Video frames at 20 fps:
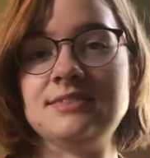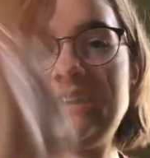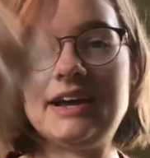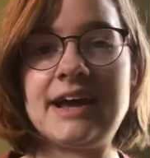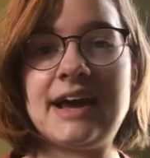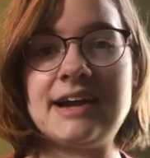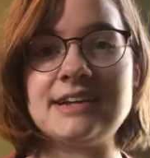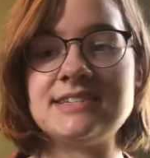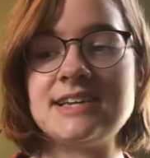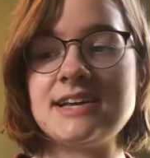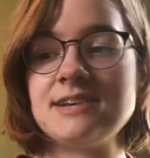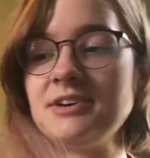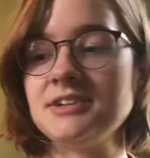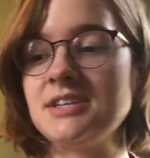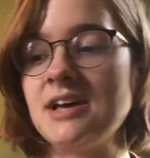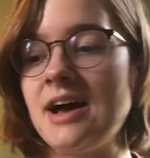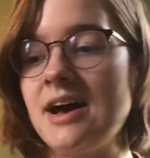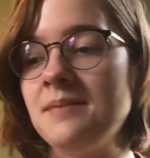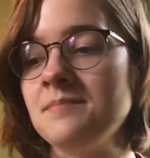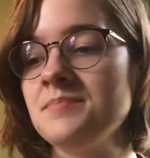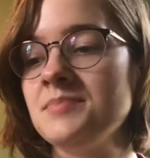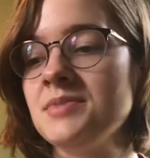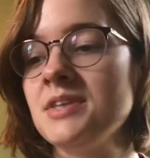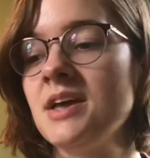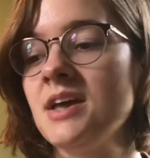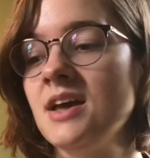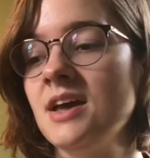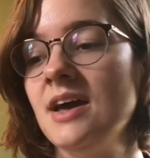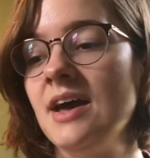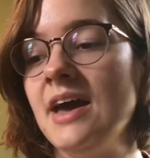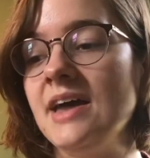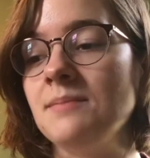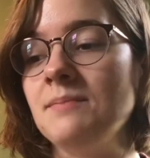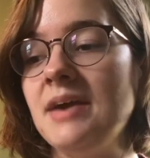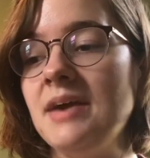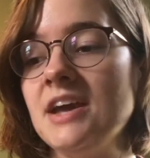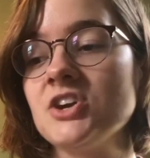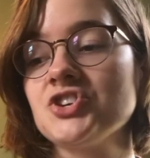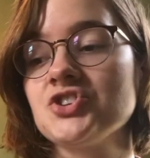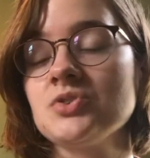I got to take my time. And
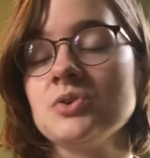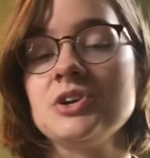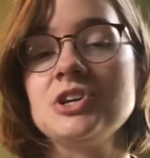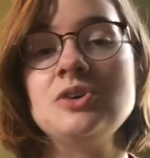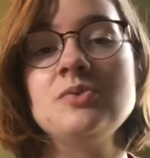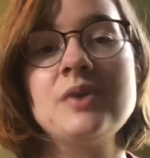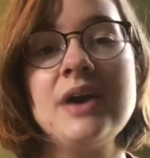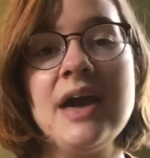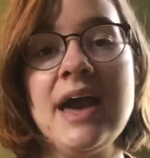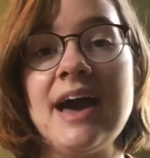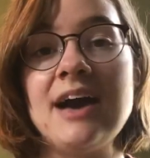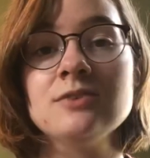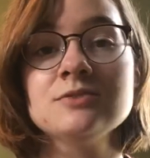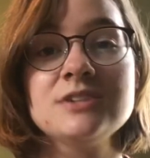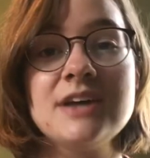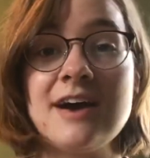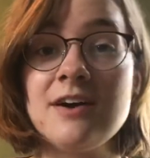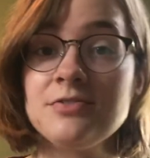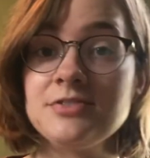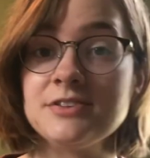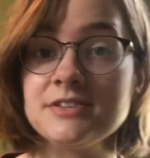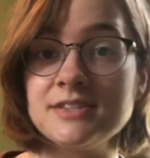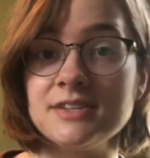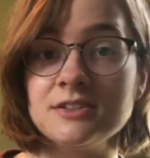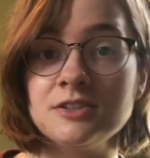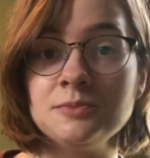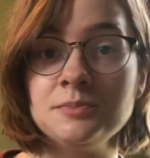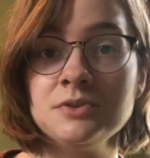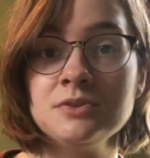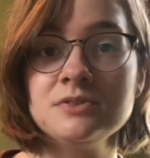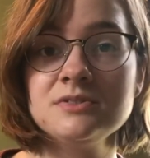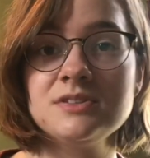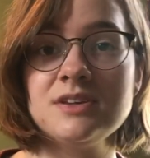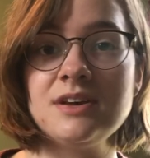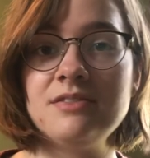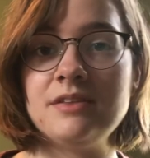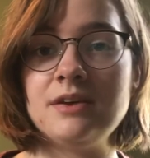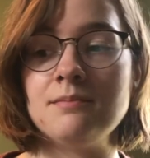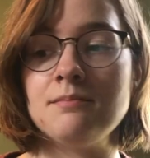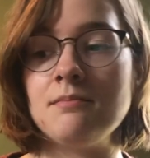make sure you count out the syllables
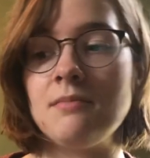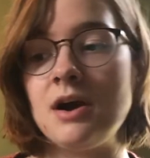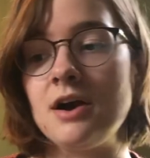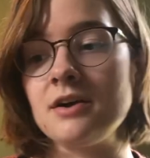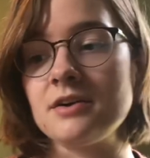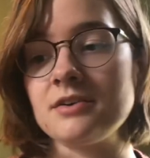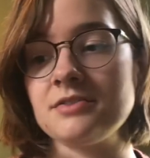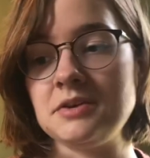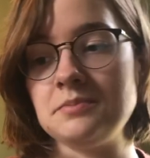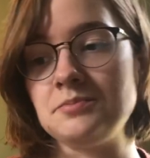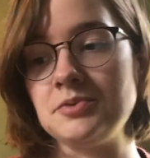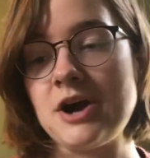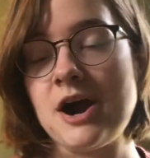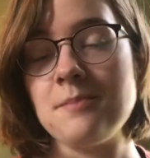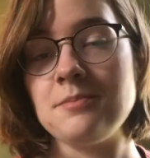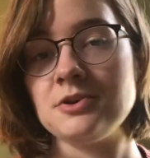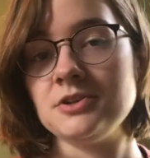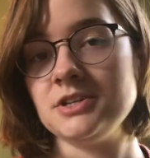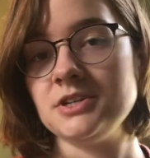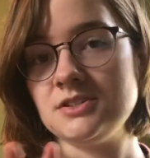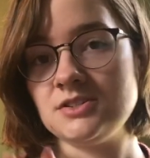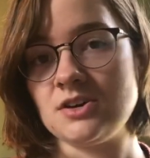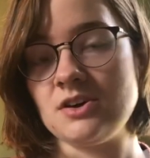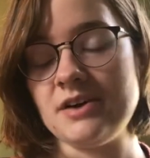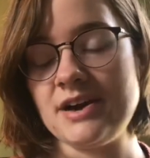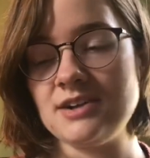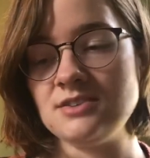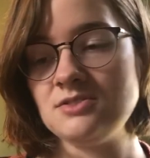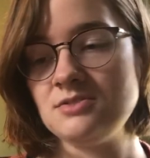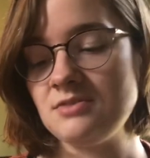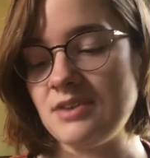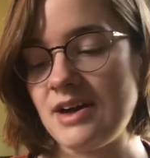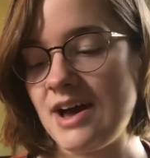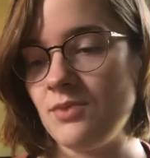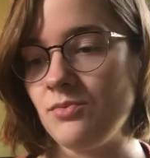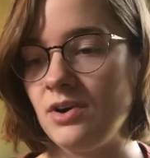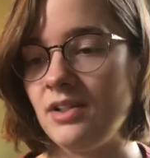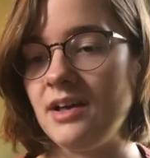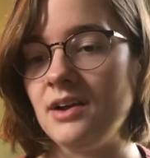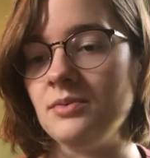and then mark them properly. So go ahead and do
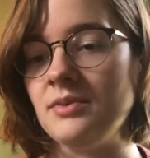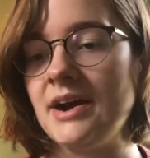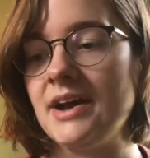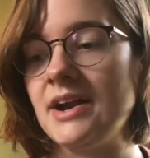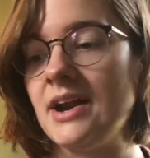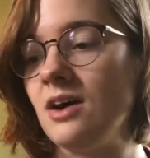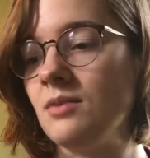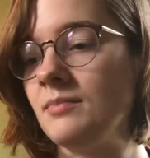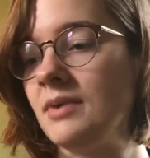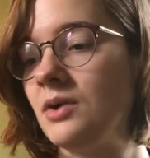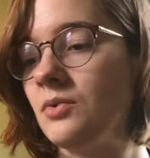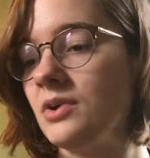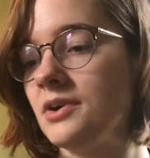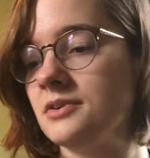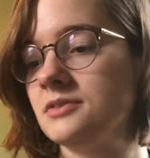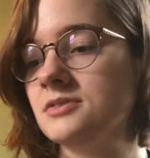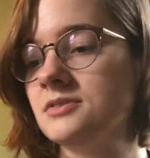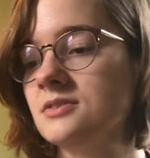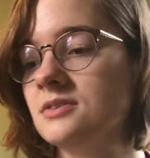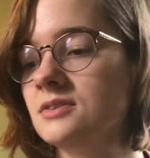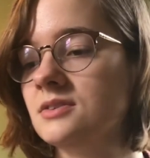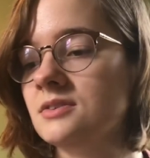that while I write out my words.